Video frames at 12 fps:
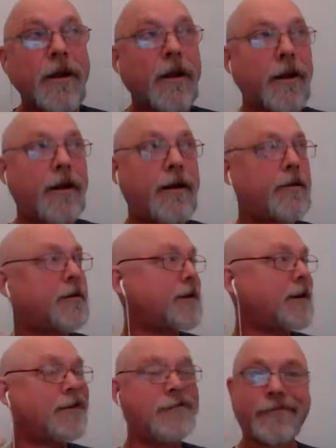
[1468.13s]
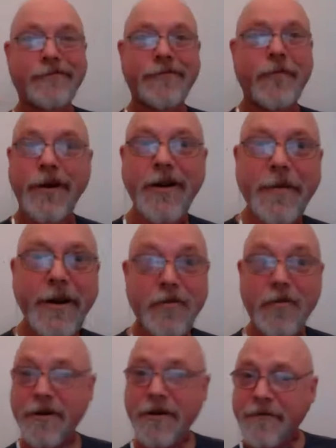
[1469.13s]
And I was like, what do you mean
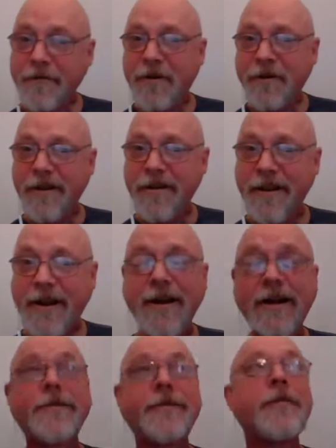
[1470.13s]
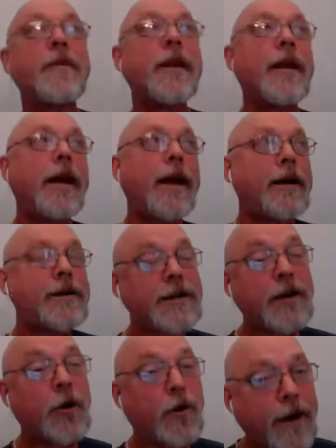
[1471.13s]
more difficult than that? And he
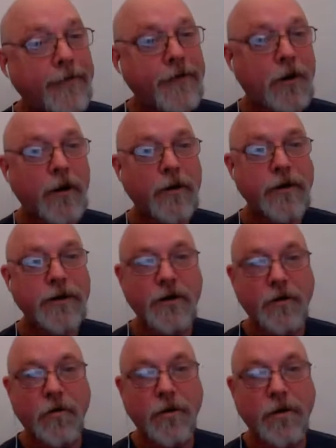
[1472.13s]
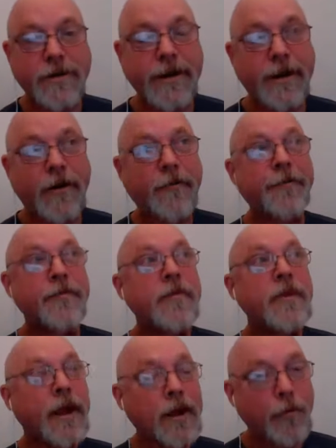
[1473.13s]
said, you have to go out into the world now
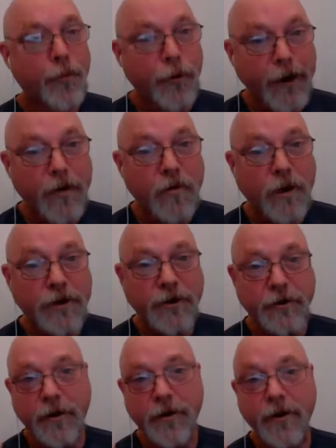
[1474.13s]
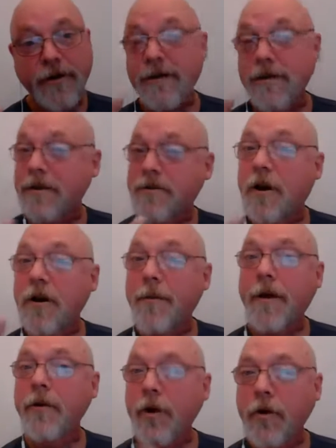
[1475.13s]
and bring what you learned. This is not
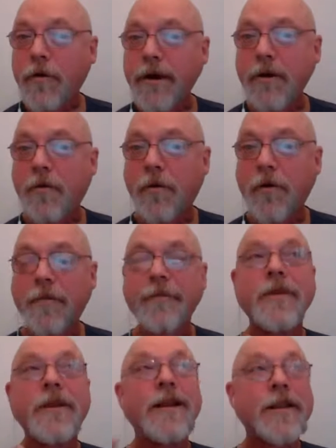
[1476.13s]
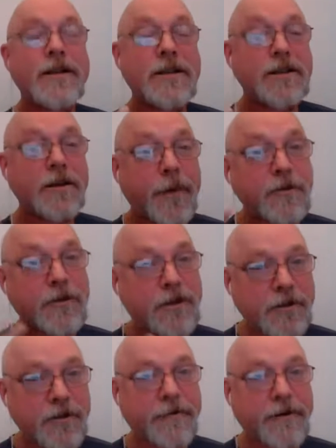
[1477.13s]
about you anymore. This is about
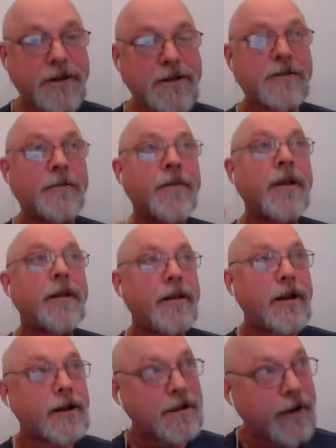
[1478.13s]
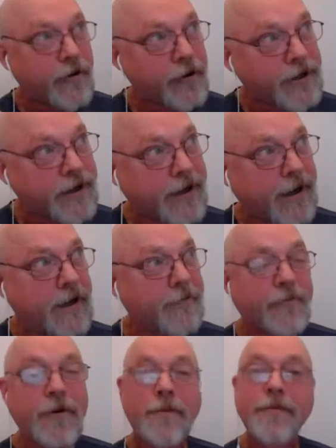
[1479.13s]
service. This energy came
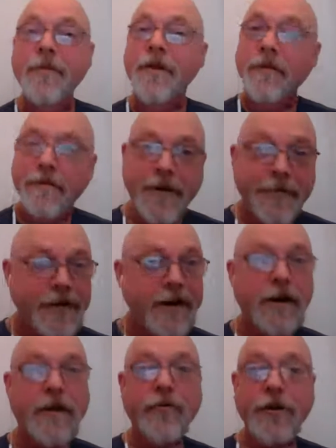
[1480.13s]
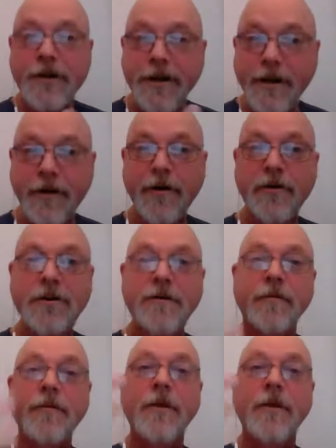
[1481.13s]
from 1,500 years